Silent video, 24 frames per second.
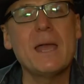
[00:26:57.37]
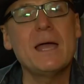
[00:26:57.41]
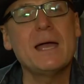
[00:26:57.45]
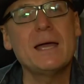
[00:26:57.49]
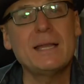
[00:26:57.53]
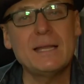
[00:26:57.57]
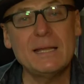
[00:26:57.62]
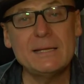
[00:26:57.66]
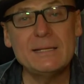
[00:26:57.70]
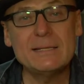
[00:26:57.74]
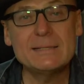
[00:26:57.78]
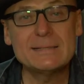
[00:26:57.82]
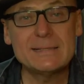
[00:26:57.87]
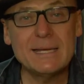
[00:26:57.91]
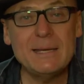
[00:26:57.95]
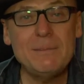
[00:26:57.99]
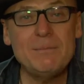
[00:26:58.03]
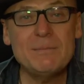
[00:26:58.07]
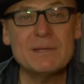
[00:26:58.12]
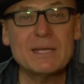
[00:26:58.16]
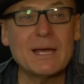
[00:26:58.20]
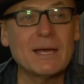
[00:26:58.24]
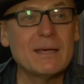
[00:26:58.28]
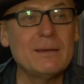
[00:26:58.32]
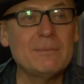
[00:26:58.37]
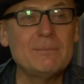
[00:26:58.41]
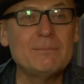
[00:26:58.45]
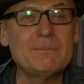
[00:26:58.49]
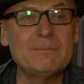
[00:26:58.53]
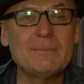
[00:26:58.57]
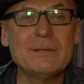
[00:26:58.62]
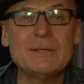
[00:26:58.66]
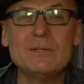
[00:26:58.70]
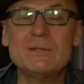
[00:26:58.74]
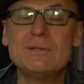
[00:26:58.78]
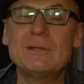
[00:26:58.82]
And at the same time,
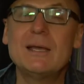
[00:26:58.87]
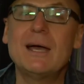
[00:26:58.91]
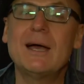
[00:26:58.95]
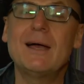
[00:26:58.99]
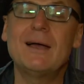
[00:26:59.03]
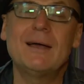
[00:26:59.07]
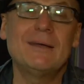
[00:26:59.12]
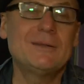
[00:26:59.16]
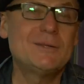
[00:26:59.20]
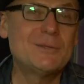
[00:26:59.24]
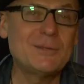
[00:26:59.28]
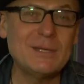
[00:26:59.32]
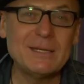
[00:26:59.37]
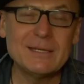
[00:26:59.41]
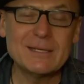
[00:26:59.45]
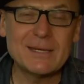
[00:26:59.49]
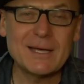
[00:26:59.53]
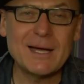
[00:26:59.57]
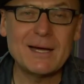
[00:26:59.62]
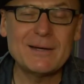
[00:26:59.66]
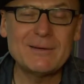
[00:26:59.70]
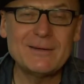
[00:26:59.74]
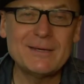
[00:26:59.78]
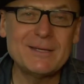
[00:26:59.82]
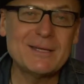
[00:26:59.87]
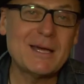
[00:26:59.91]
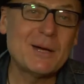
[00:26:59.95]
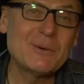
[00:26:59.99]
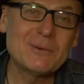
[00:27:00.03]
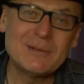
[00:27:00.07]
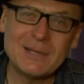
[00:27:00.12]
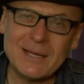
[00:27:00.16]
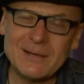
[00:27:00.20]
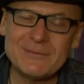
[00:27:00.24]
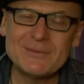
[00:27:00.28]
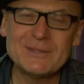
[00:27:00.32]
to encourage, I
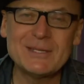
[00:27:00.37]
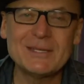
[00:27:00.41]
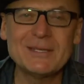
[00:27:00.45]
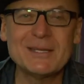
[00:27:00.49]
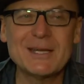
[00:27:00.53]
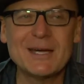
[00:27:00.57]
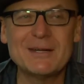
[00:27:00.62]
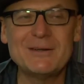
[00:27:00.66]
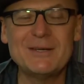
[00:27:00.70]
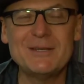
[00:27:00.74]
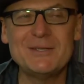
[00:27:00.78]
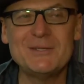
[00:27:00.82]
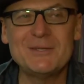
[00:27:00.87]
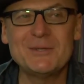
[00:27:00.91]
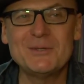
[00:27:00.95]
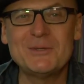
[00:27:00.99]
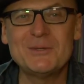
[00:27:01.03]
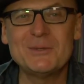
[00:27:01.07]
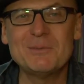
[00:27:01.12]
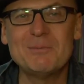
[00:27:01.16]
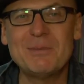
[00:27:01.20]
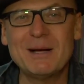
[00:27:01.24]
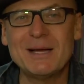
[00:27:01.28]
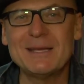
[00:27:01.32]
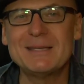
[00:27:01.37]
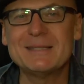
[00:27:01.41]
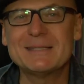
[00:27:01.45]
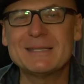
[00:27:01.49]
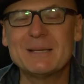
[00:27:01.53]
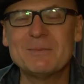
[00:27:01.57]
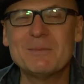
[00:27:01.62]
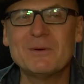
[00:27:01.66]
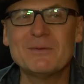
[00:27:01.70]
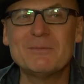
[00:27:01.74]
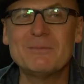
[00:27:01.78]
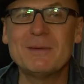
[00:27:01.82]
would love to encourage you to buy
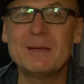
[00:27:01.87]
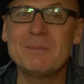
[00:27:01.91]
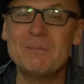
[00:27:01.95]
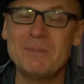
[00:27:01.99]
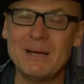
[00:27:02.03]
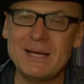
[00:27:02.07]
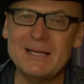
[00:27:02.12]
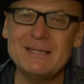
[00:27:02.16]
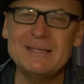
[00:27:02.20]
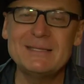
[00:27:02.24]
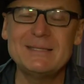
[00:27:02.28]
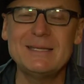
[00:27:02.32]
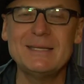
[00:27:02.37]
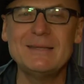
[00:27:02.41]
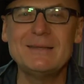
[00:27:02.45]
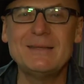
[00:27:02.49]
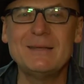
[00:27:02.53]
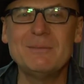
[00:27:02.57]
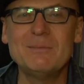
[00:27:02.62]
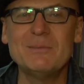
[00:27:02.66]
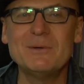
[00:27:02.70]
some of my past indie